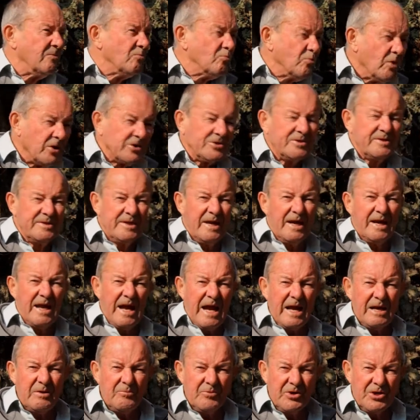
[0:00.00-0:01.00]
it wasn't the
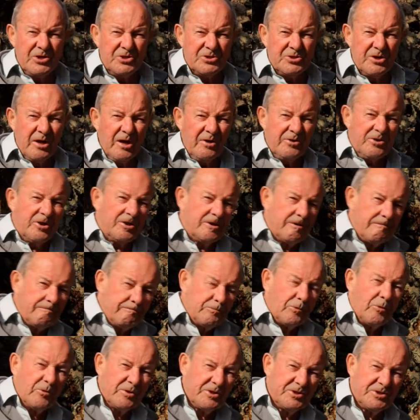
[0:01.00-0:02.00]
language that
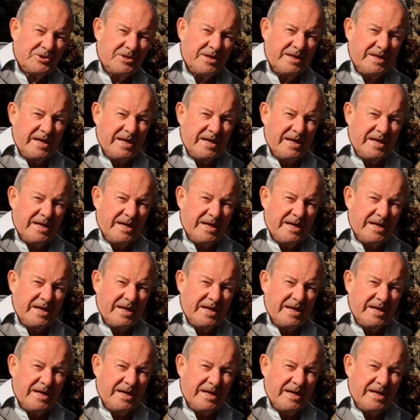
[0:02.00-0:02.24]
had brought us